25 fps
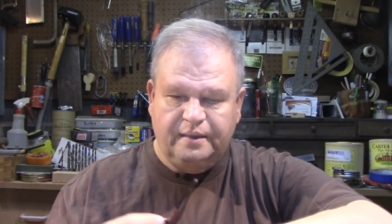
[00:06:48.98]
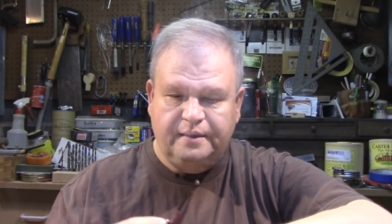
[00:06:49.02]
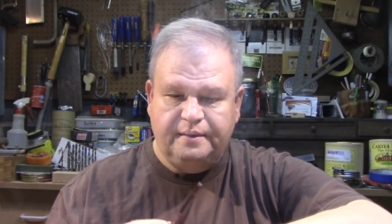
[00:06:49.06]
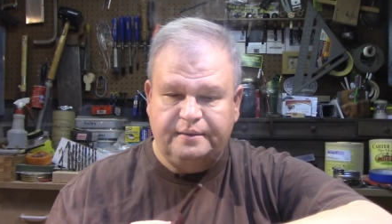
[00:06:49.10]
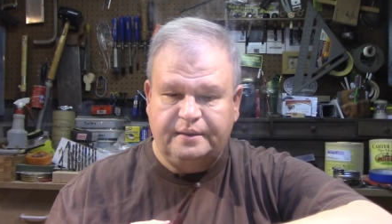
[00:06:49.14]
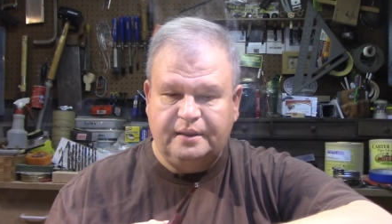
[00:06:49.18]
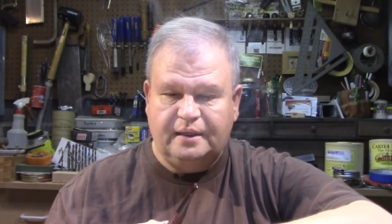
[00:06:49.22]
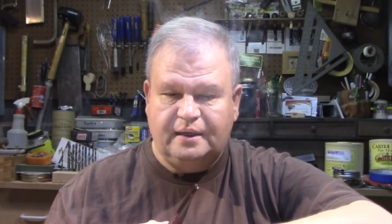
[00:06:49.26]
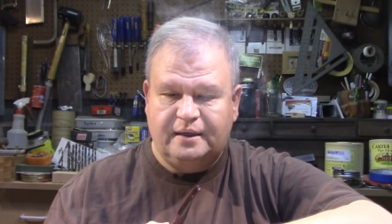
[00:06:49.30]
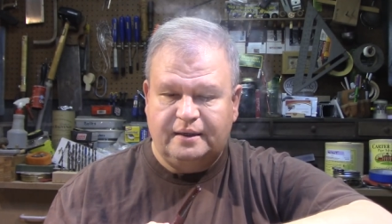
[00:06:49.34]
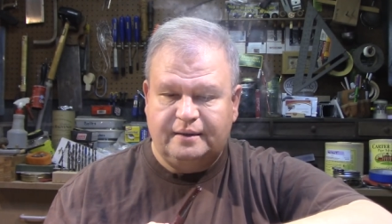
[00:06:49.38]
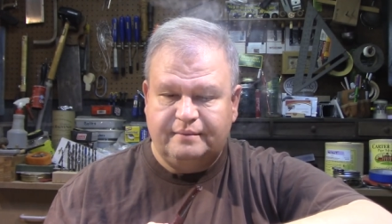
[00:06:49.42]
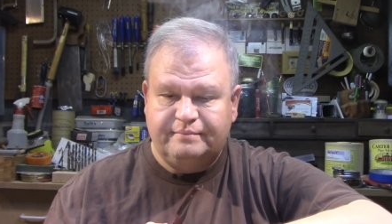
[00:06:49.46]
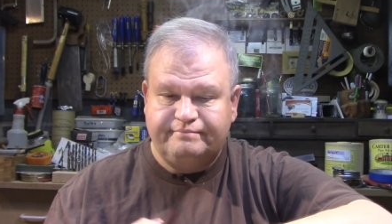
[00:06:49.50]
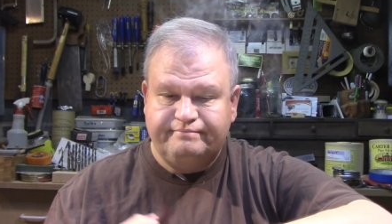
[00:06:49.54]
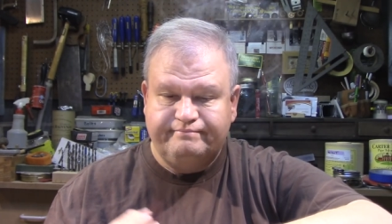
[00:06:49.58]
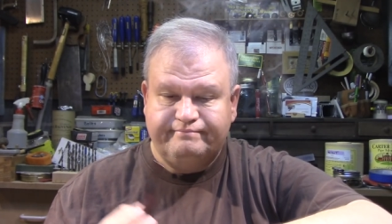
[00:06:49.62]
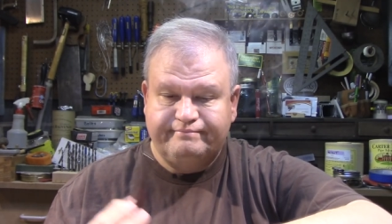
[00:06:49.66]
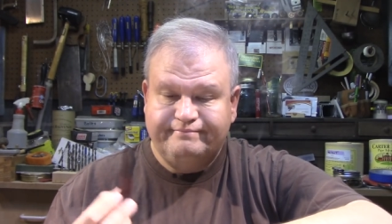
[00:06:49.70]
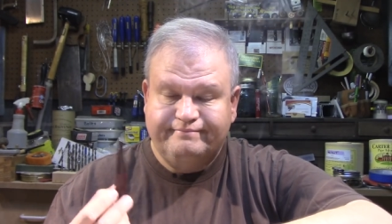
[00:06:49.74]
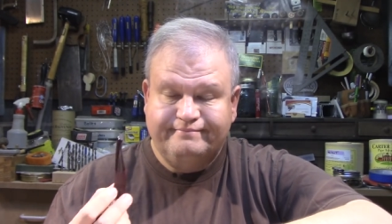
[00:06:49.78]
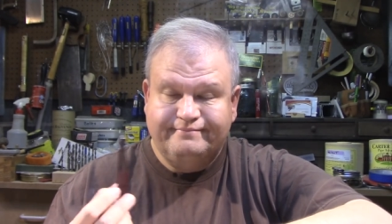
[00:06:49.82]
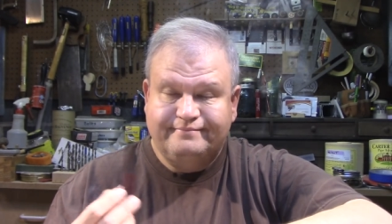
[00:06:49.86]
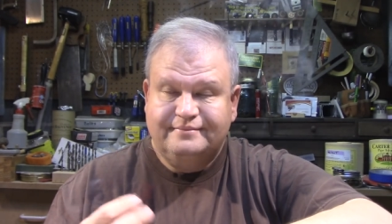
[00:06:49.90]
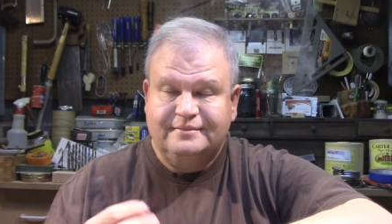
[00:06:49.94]
Yeah,
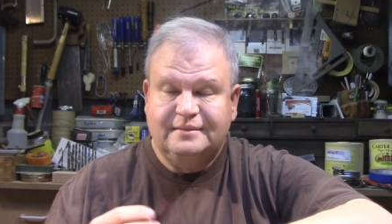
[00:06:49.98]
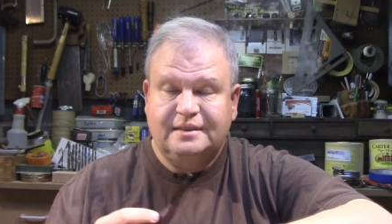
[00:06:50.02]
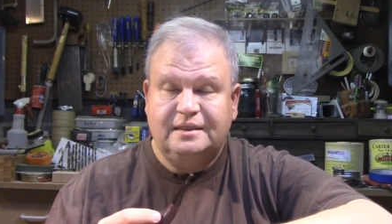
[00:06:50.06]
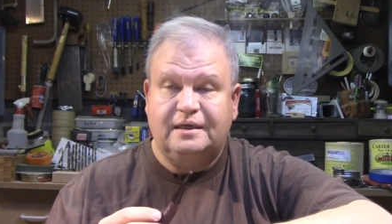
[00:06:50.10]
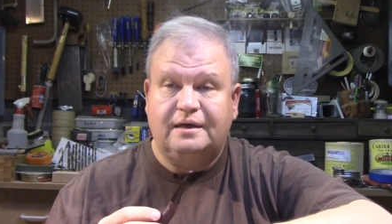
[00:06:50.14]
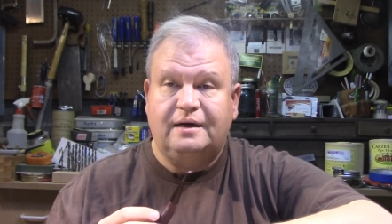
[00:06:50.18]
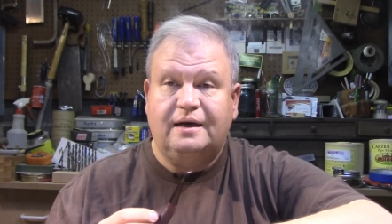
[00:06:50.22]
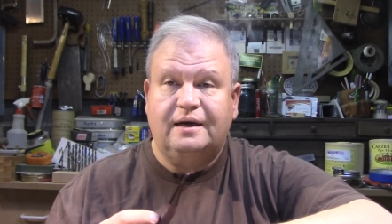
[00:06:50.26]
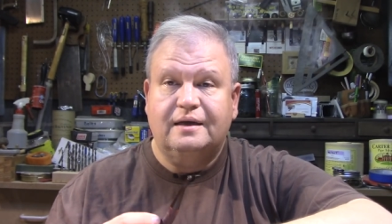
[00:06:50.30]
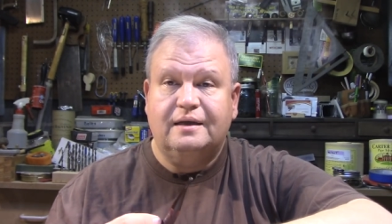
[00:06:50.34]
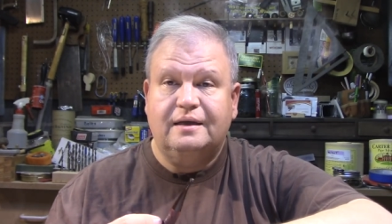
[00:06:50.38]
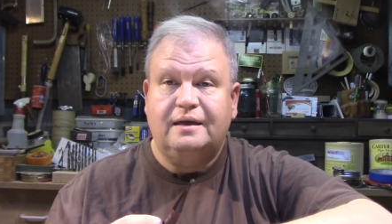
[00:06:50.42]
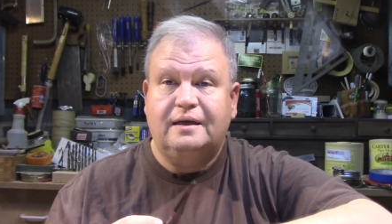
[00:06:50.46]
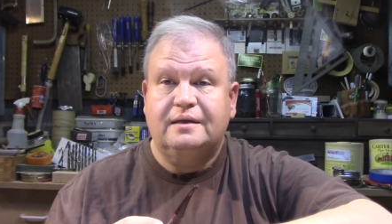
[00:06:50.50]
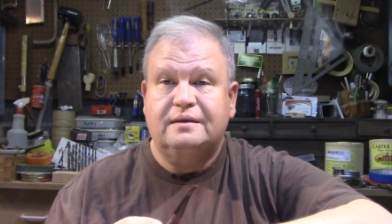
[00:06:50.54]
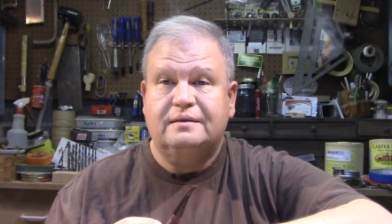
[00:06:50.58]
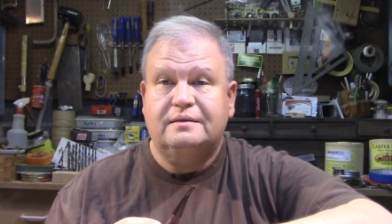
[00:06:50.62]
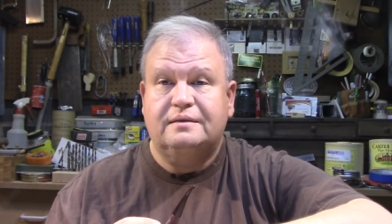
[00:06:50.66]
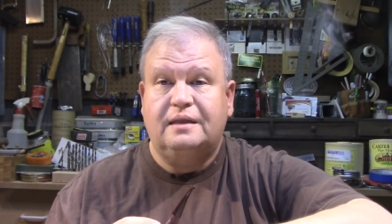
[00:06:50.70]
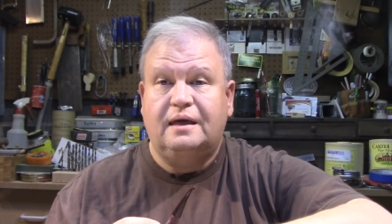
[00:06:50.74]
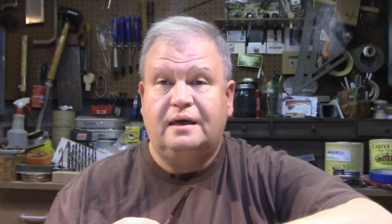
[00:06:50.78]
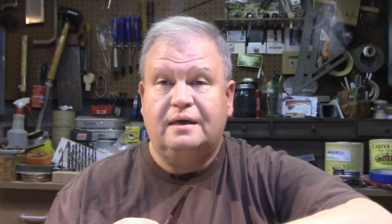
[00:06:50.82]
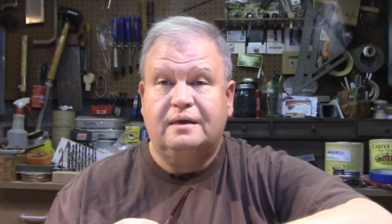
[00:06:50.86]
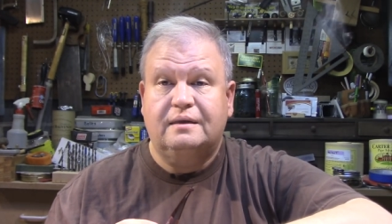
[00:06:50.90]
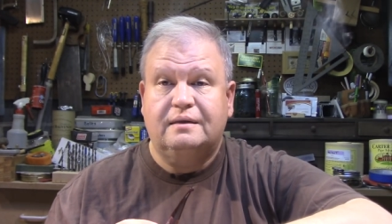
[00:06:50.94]
yeah I,
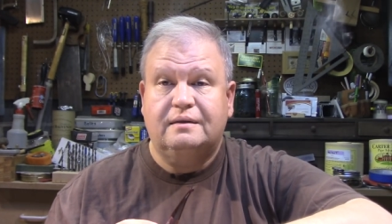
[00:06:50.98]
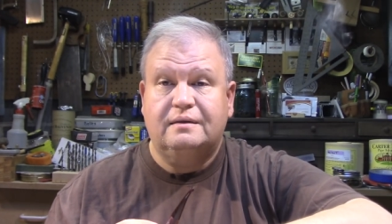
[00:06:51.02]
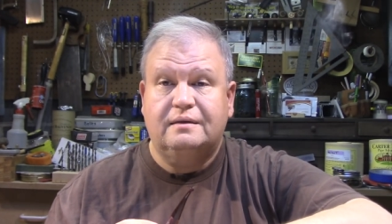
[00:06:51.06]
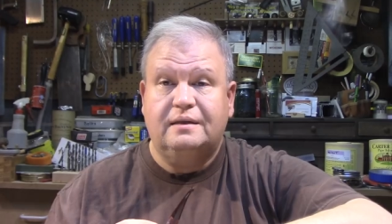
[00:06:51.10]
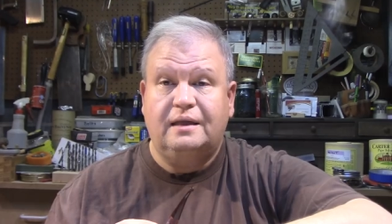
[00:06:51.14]
I, I,